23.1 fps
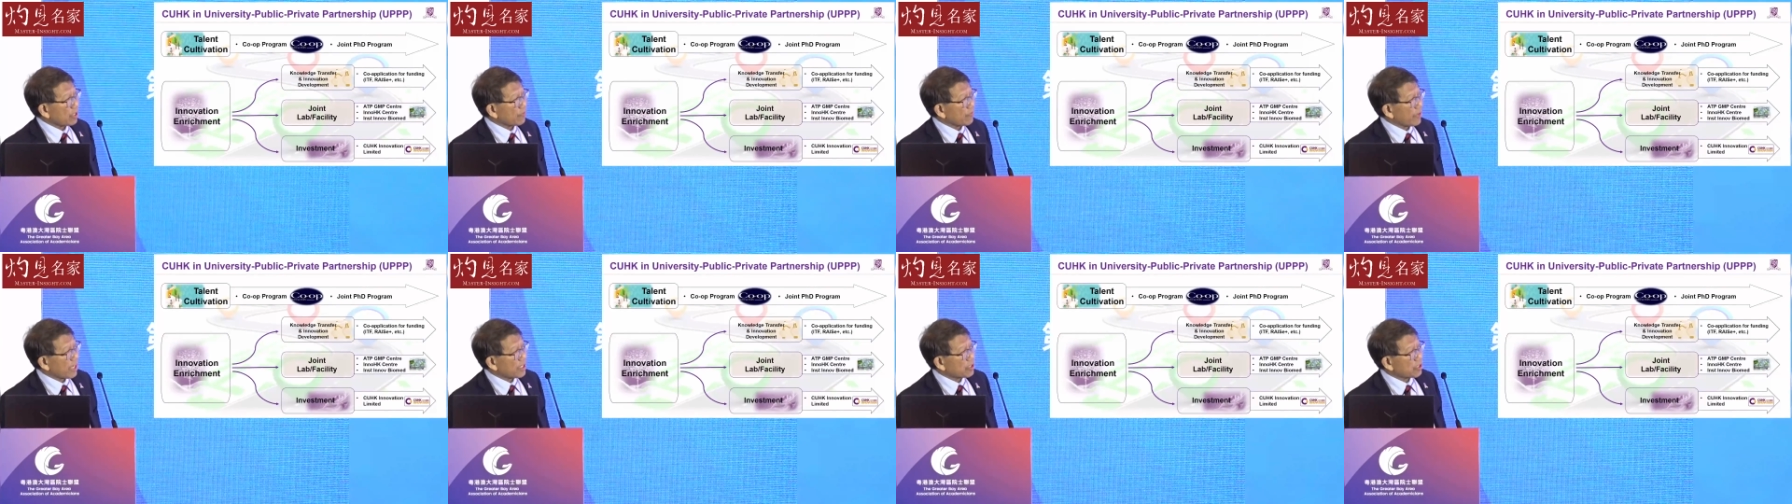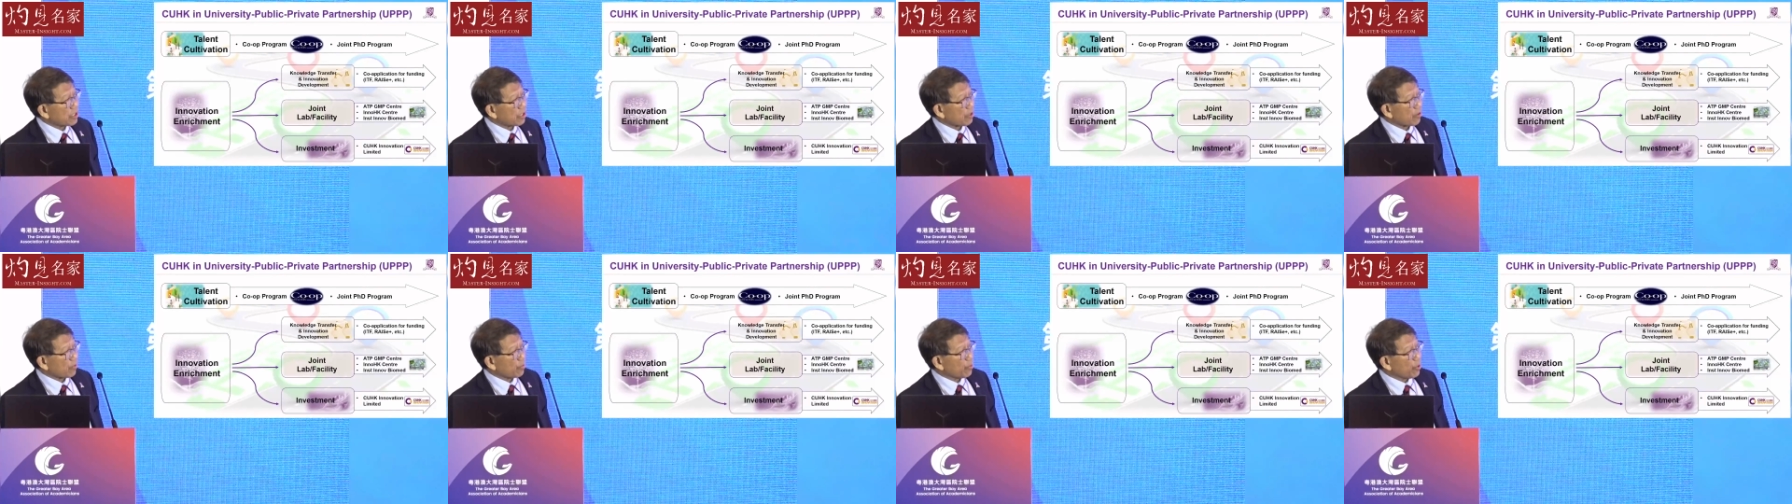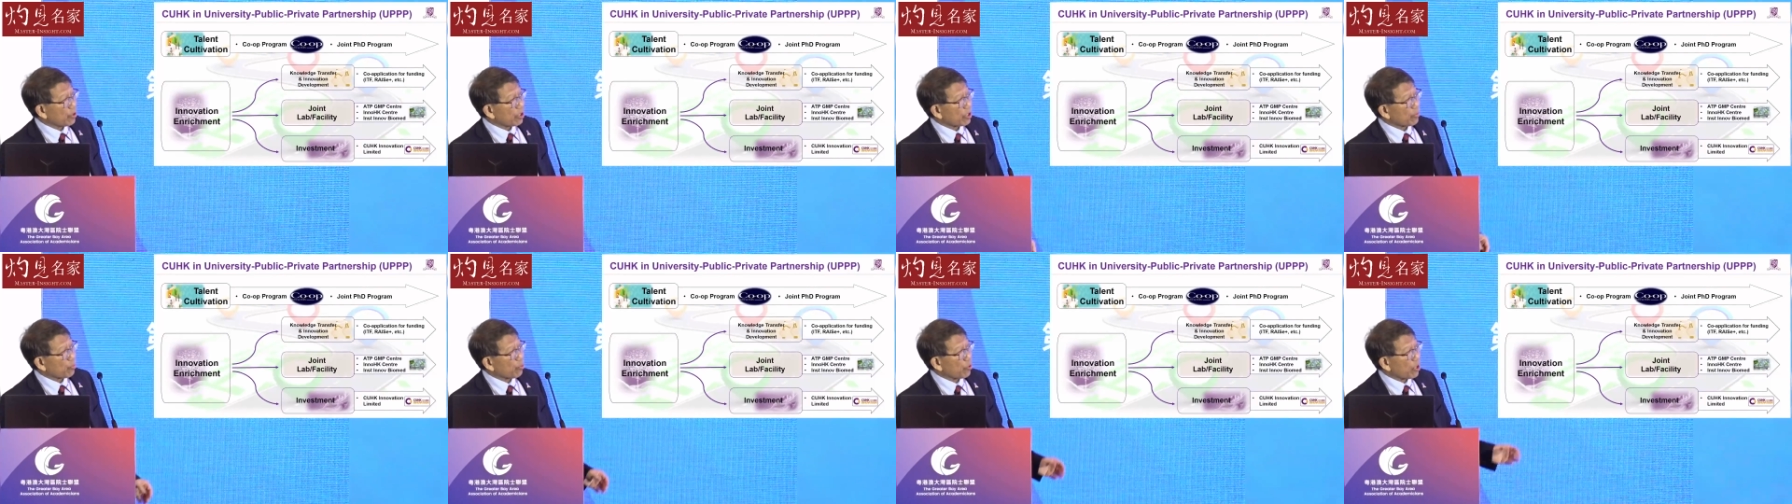advanced
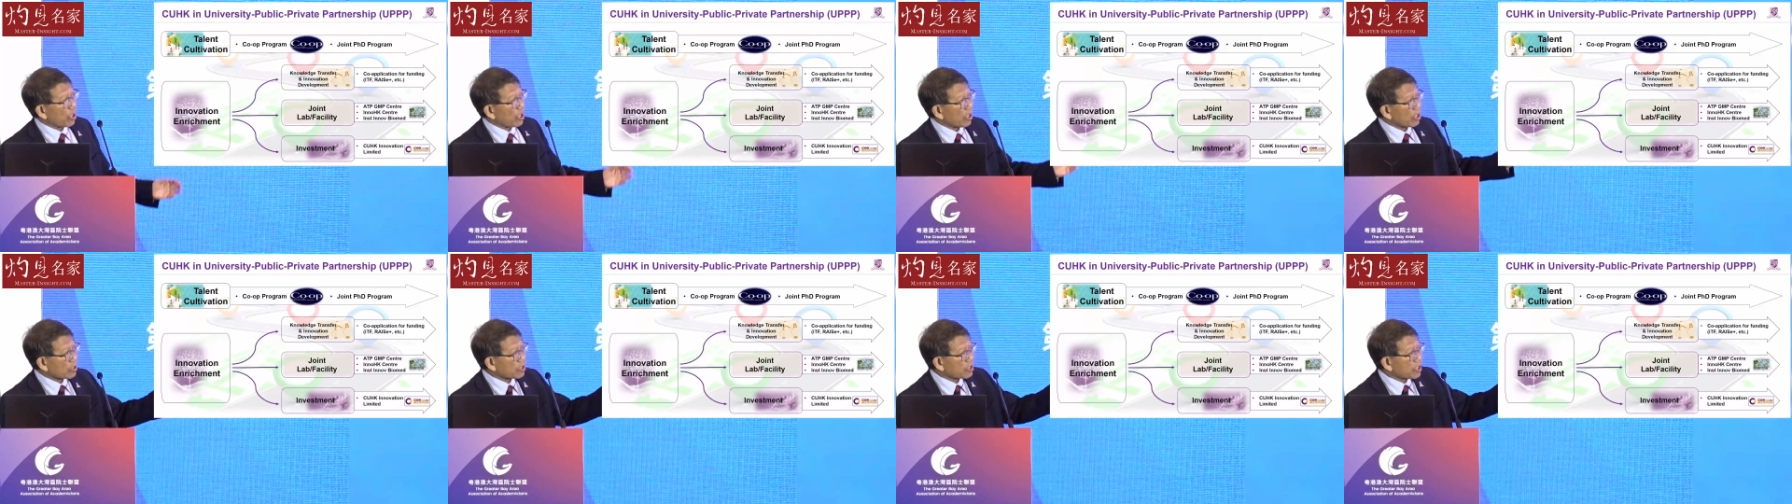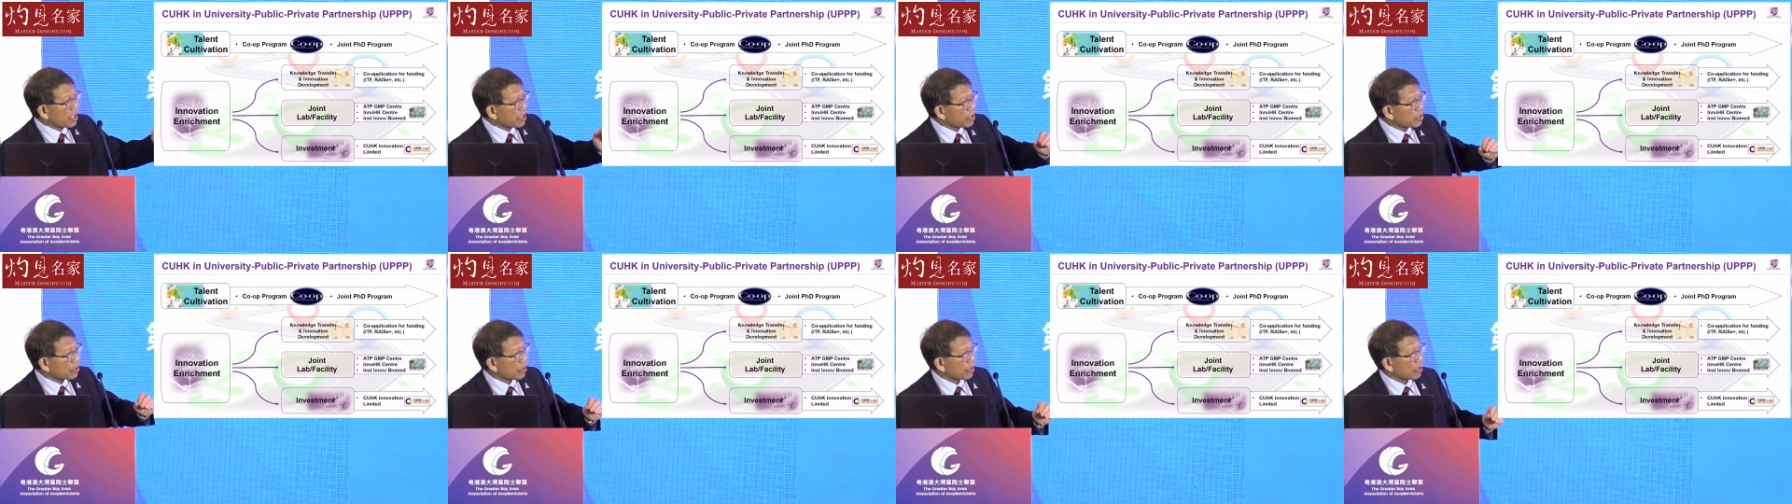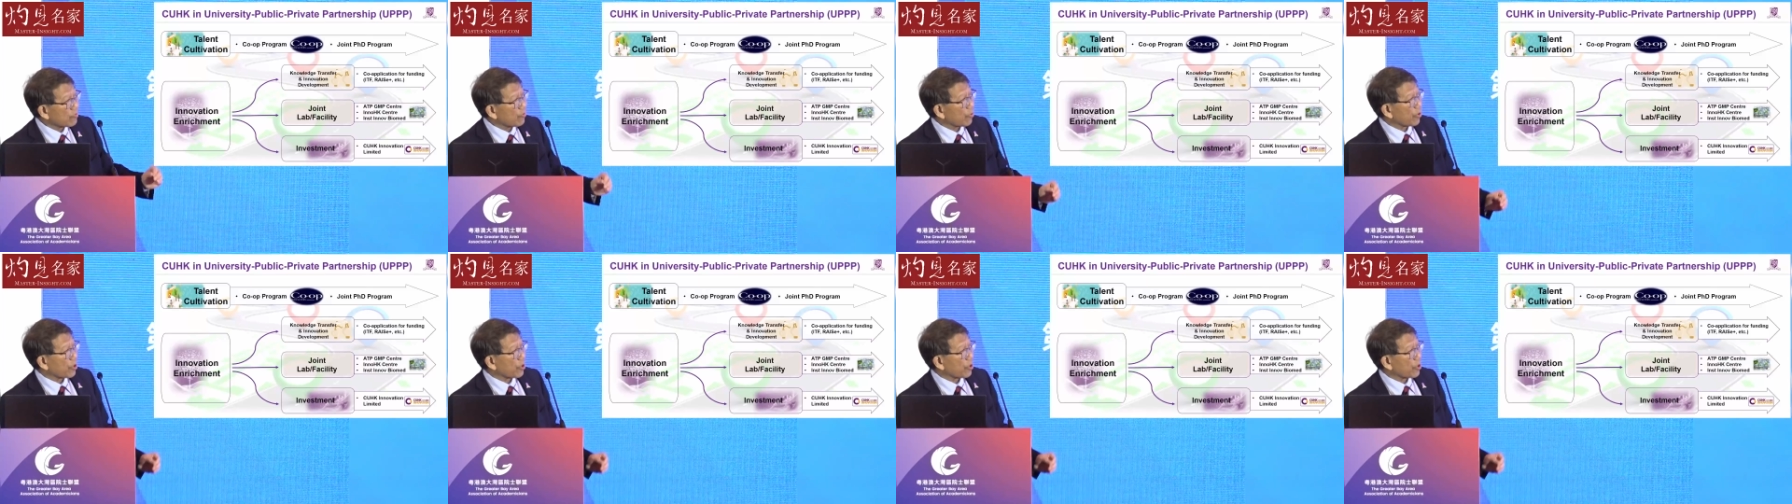therapeutic product center,